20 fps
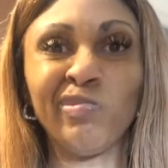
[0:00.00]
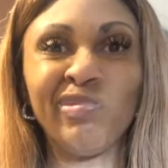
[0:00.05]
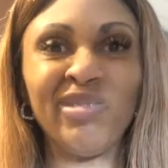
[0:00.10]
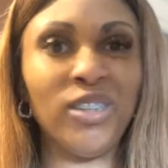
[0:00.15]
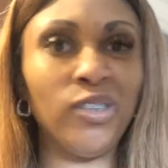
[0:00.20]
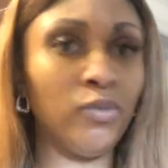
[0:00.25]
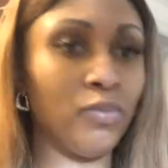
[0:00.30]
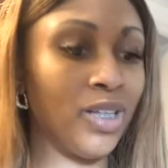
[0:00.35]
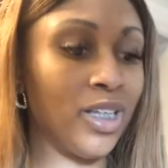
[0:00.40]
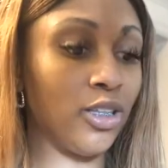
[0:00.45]

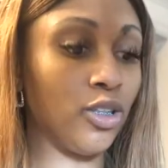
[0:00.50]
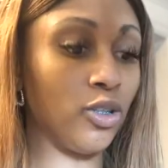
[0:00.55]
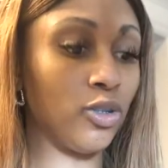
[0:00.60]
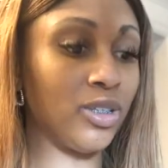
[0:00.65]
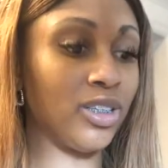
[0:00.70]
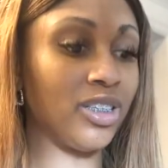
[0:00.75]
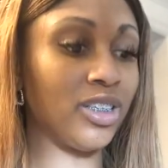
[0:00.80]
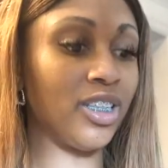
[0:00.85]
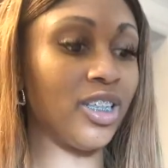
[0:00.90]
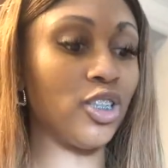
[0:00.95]
my
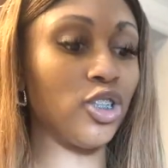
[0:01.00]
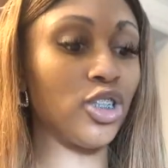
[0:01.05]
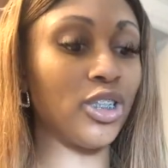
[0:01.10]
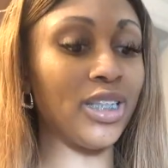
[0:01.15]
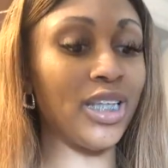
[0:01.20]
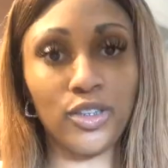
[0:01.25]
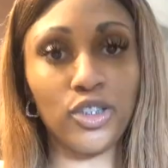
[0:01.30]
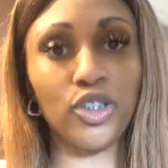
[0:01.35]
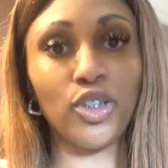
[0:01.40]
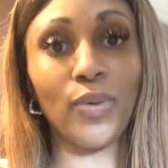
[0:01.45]
nose is
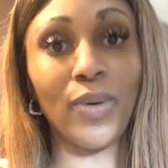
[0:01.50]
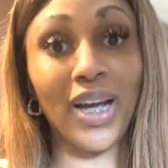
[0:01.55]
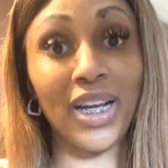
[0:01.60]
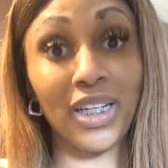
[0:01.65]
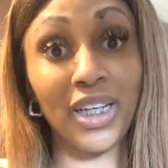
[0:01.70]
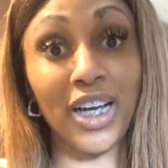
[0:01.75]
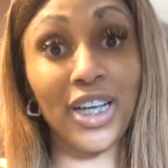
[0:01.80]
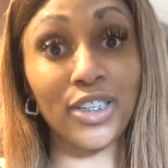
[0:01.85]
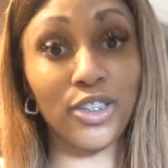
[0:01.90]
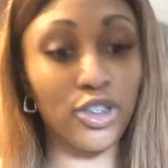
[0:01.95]
itching. So I
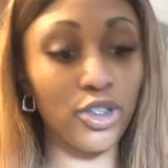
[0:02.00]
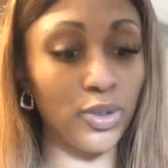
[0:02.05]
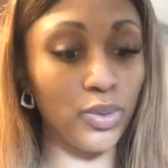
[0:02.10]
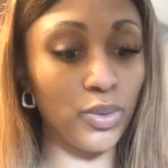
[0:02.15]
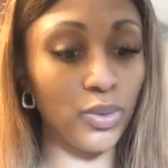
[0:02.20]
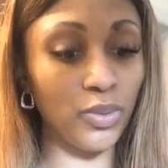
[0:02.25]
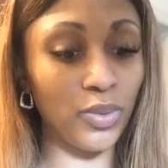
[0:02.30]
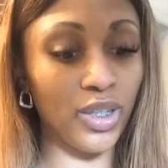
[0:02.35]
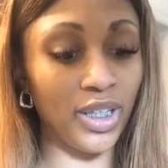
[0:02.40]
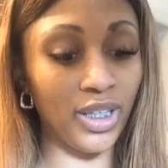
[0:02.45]
got
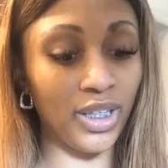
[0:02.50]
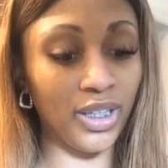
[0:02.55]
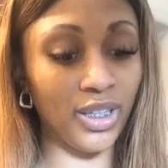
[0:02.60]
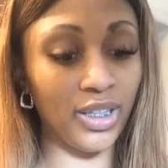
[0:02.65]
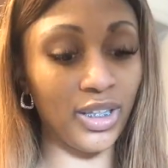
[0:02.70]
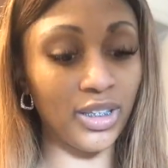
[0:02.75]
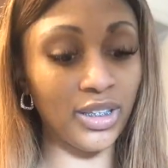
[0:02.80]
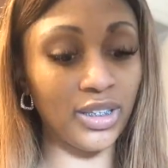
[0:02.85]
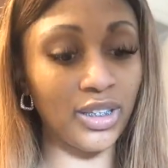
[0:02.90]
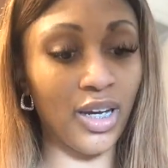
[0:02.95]
two
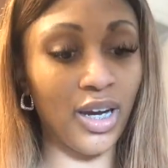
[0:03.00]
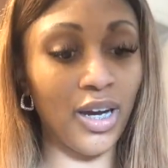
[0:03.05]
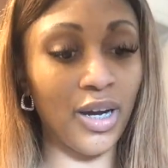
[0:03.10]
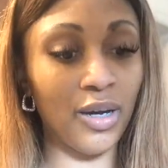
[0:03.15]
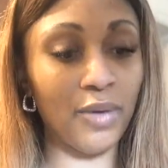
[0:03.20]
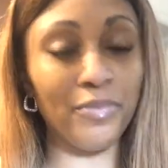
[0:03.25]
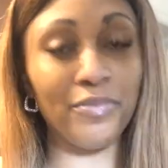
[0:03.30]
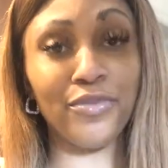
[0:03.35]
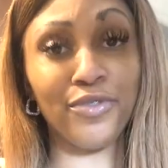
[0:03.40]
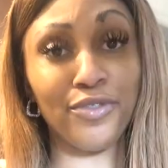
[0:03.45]
things
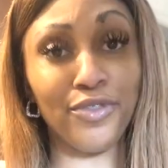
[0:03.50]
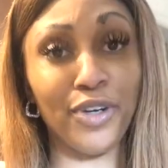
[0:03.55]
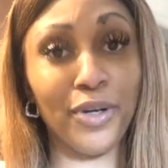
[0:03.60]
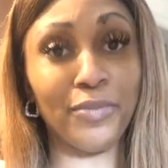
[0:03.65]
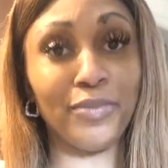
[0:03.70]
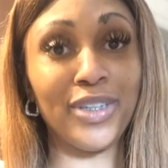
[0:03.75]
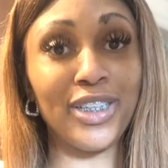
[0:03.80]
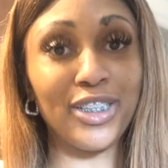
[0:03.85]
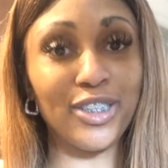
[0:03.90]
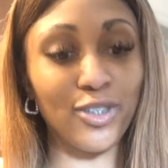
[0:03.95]

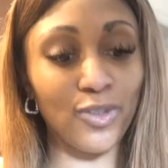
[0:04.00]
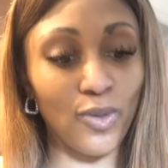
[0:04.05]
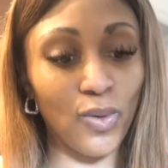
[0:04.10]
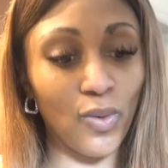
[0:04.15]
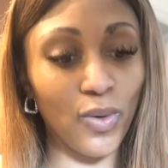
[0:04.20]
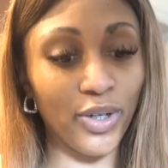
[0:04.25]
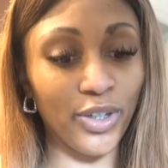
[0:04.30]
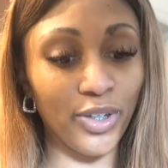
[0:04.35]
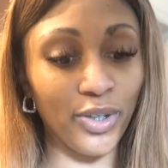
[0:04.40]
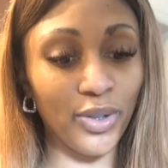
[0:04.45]
from this
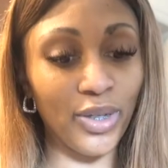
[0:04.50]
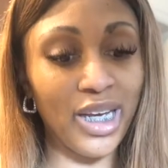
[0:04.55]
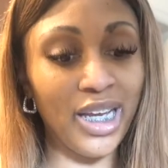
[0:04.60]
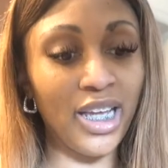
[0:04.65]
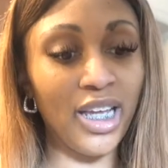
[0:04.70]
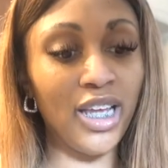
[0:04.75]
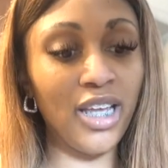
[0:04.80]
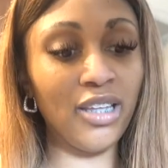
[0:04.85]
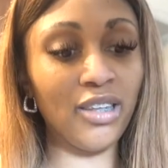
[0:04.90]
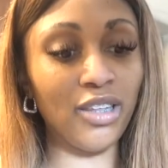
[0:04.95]
order.
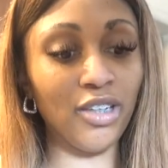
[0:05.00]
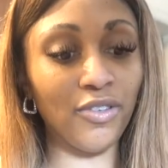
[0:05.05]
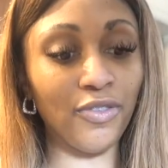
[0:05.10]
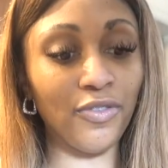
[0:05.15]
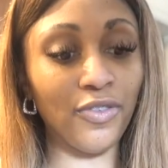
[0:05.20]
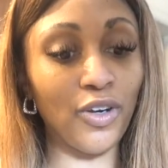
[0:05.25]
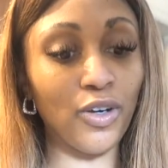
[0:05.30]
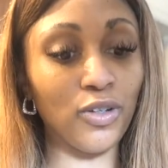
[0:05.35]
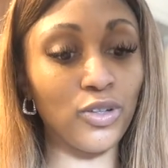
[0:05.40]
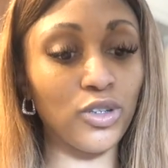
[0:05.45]
The
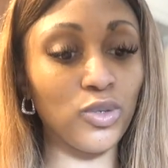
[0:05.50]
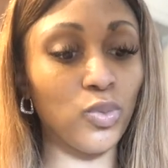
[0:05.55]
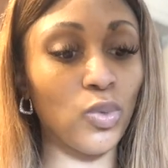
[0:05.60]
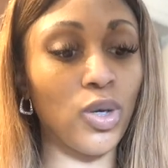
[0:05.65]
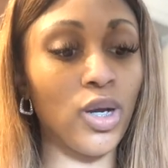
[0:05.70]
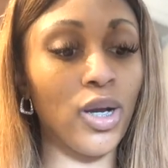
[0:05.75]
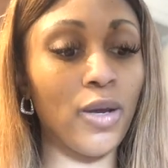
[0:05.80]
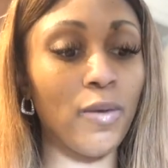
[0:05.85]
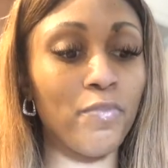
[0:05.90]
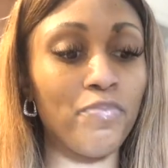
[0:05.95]
first
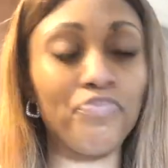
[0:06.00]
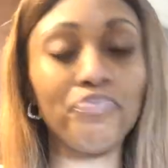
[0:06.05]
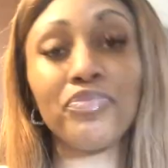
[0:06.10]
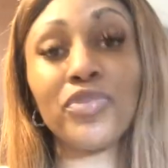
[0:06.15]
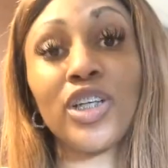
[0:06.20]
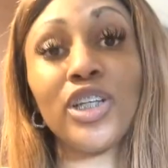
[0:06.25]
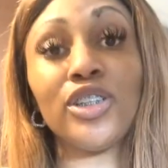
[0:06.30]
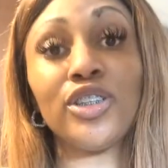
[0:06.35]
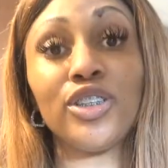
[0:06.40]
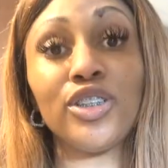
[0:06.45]
one,
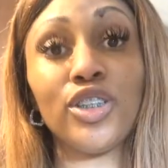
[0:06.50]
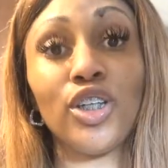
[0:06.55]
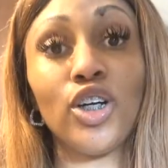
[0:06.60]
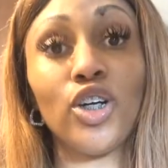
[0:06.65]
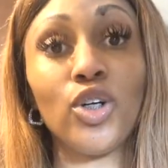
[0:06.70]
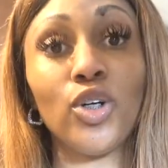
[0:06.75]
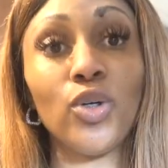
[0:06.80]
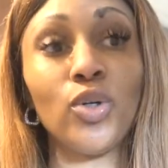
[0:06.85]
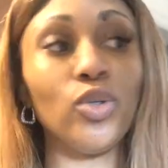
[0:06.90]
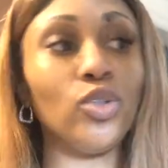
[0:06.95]

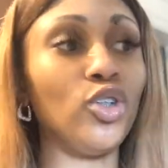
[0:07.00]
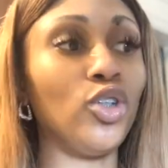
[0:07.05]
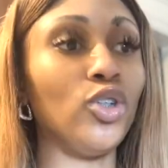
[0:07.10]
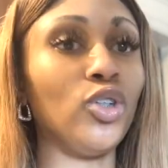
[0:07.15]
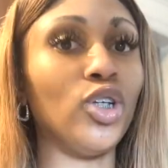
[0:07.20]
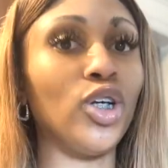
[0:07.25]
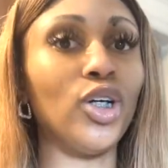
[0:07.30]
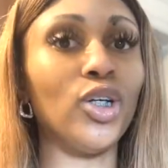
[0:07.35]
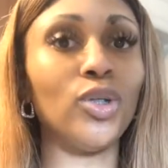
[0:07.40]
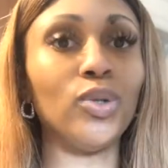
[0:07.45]
so you
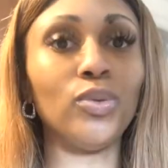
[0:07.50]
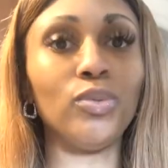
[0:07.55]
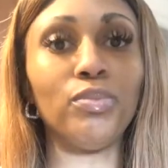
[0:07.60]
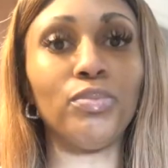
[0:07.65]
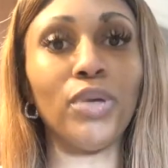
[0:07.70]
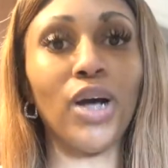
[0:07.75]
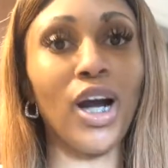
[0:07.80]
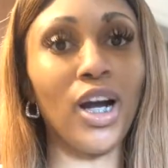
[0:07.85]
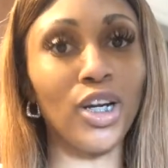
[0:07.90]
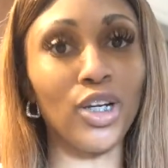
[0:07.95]
know,
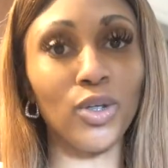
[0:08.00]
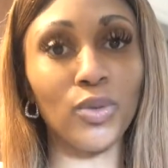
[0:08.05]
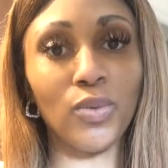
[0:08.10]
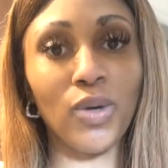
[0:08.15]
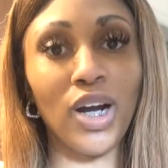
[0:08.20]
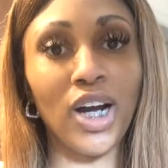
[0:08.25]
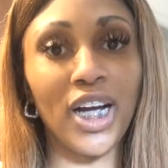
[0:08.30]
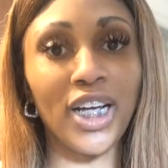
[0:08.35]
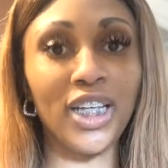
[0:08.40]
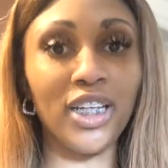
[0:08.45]

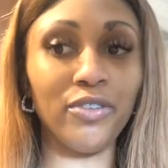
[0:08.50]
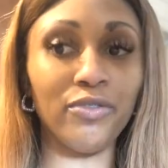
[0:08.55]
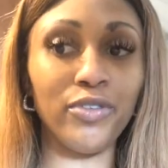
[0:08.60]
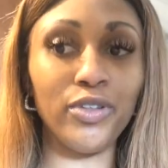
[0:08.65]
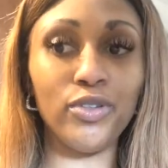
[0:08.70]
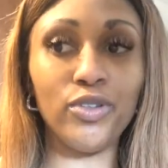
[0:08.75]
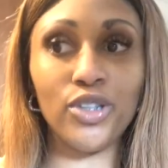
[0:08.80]
Baccarat, if you